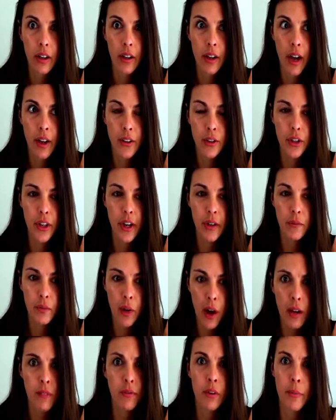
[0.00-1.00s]
and you get
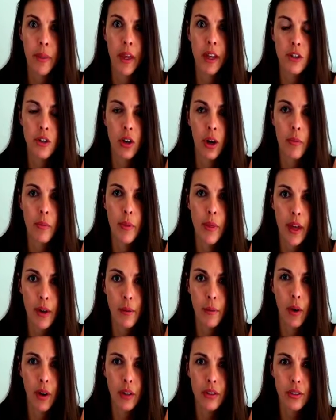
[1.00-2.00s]
fired from that job,
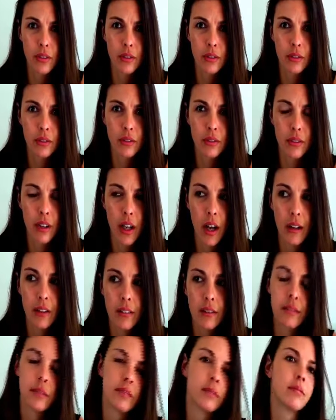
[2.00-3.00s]
then what?
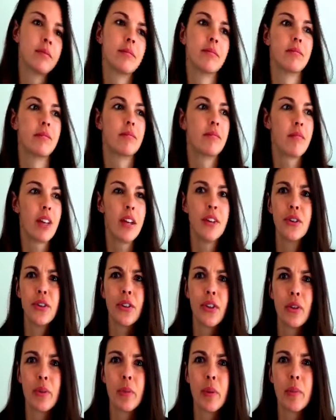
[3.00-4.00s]
Like, then
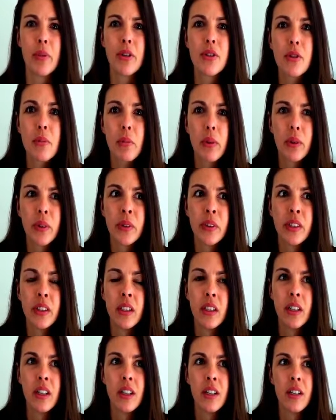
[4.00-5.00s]
you're going to be miserable.
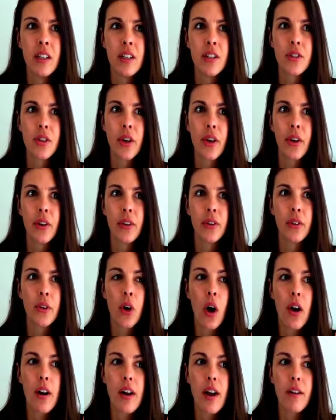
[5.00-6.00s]
So you
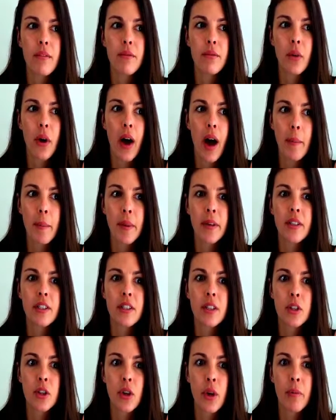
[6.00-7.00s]
can't have your happiness
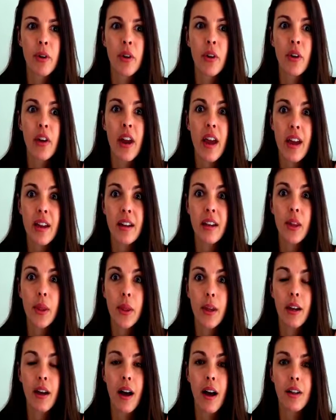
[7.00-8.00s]
determined on
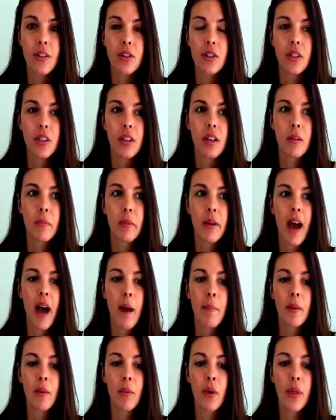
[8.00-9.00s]
anything else. You need to be
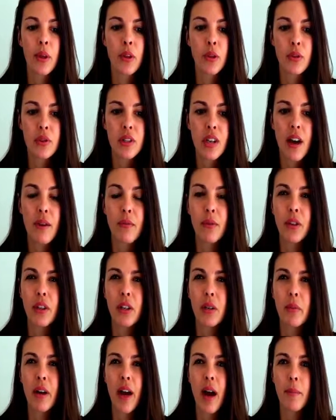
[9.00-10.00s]
happy within yourself. You
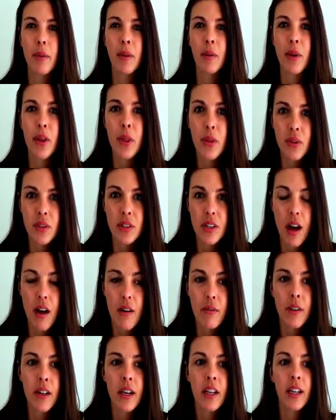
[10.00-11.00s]
need to be happy with
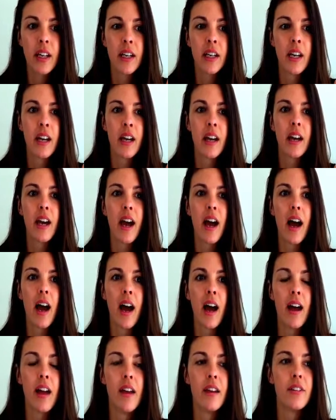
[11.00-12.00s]
yourself.
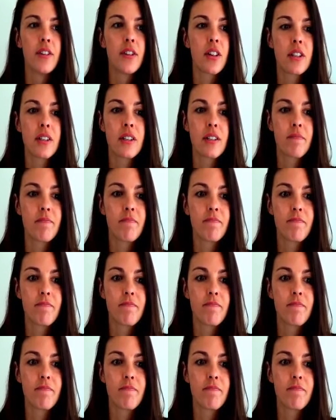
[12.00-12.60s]
And just,